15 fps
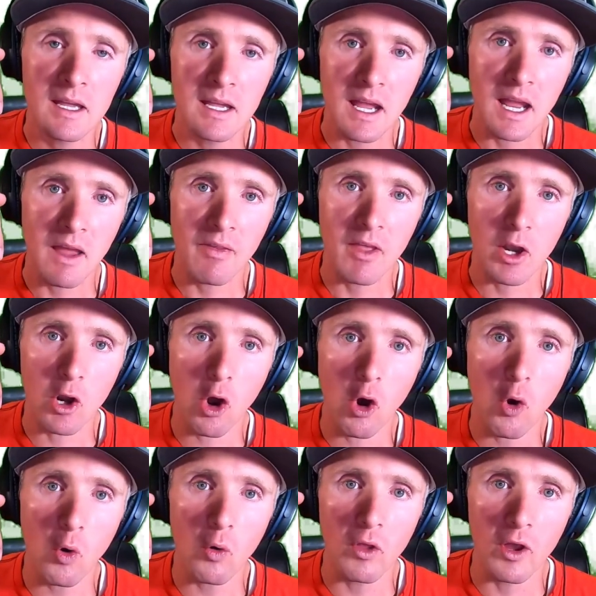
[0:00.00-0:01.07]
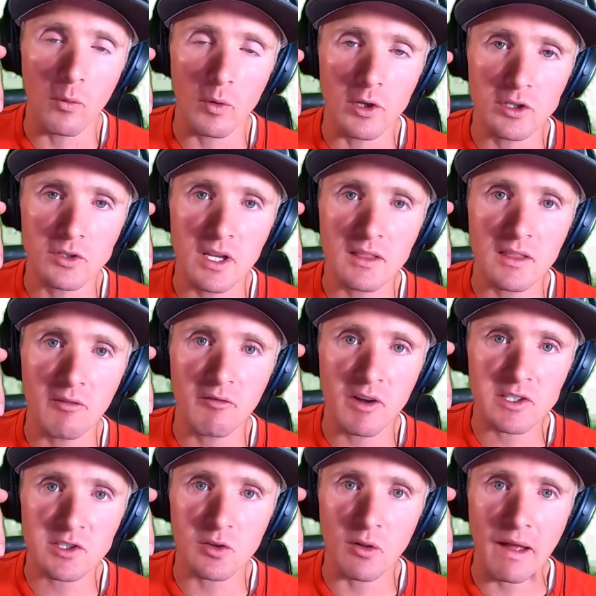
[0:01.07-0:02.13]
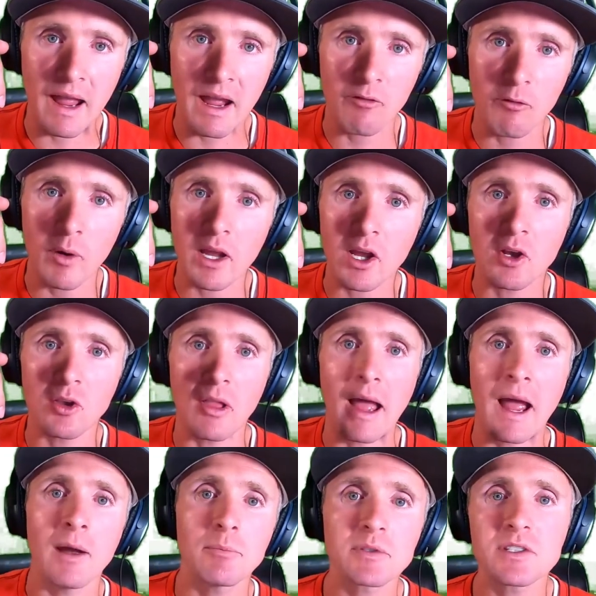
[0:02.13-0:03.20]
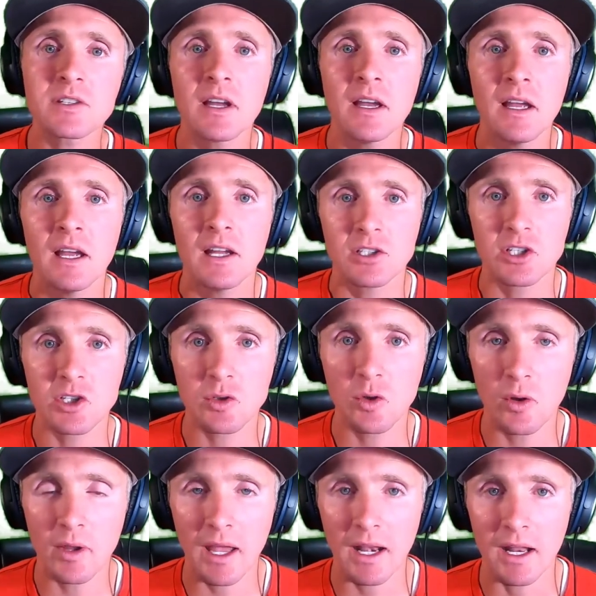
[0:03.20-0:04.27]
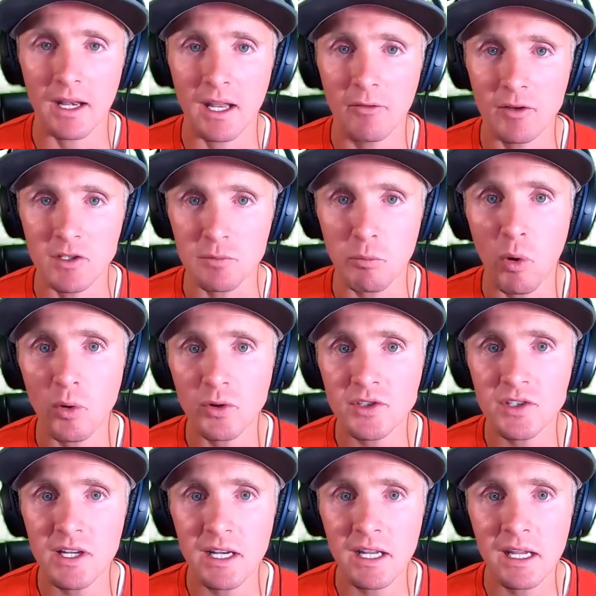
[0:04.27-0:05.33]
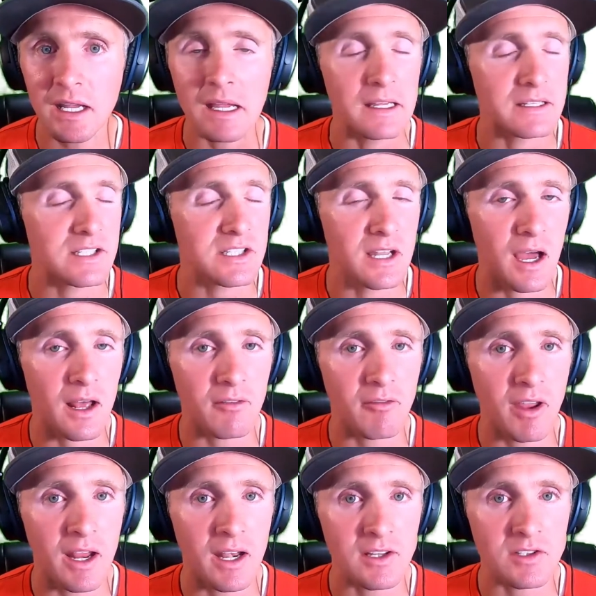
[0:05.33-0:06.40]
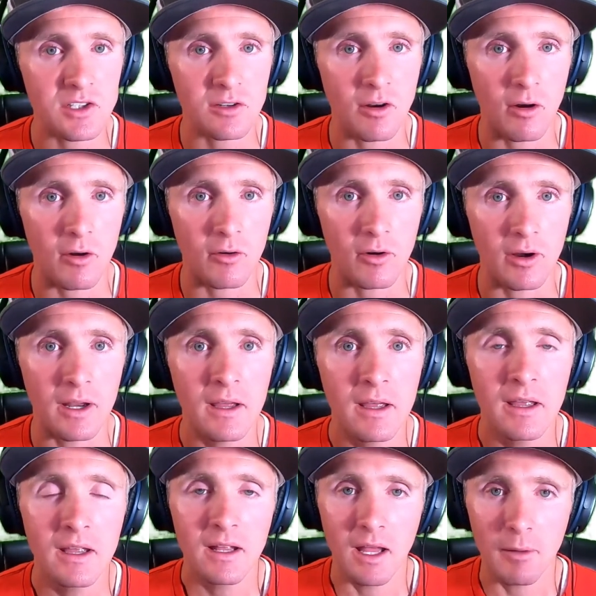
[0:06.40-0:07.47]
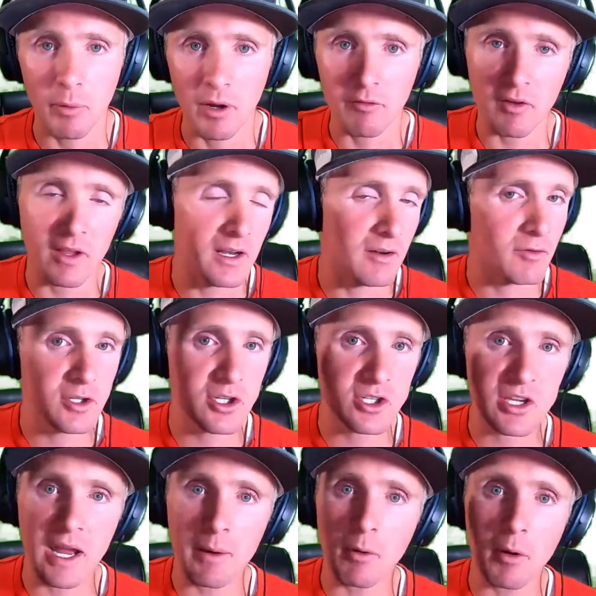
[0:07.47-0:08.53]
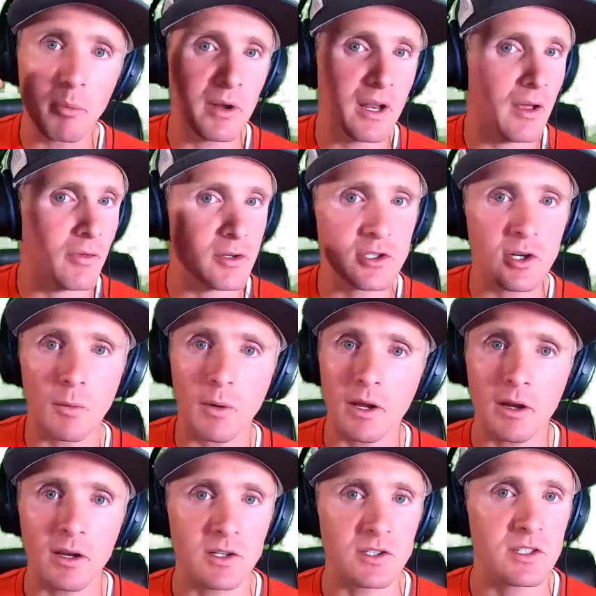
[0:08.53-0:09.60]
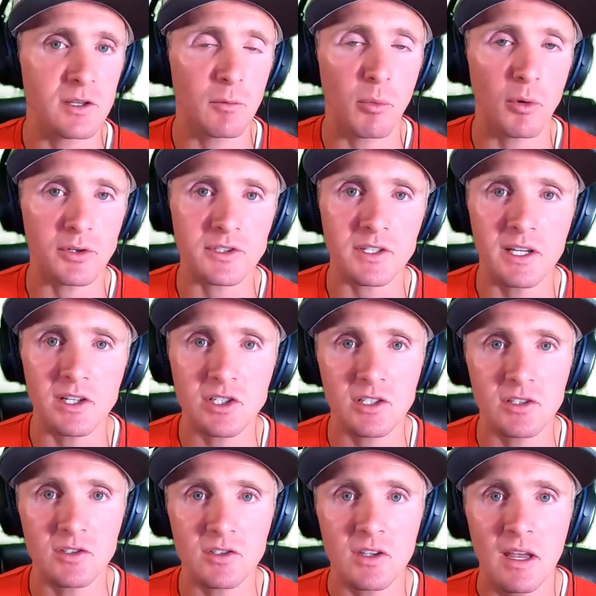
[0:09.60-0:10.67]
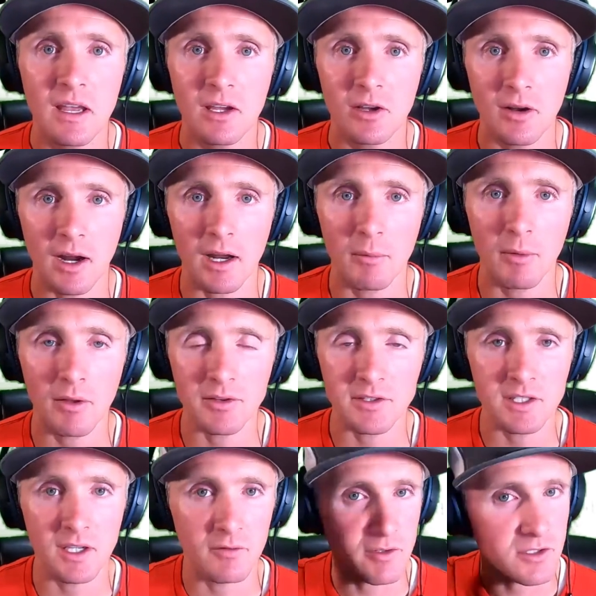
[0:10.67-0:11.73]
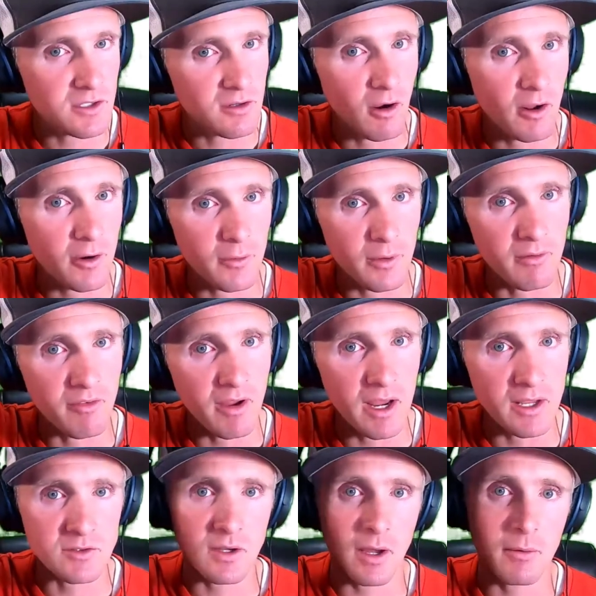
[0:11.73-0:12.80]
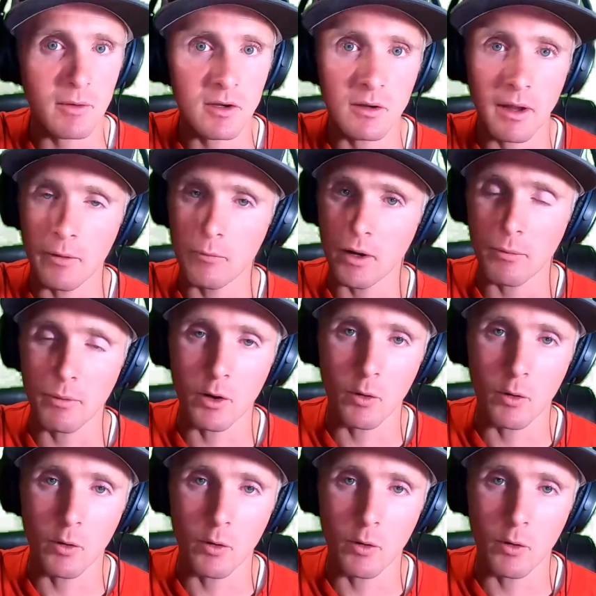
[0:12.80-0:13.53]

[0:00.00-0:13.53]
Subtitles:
and then hold it. When you get the vessel halfway collapsed, just look at it. If it's pulsating, it's not a vein, it's an artery. But if you just hammer up and down, there's no way you're going to see the pulsations. You're not going to be able to see if it's an artery or vein. So I'd recommend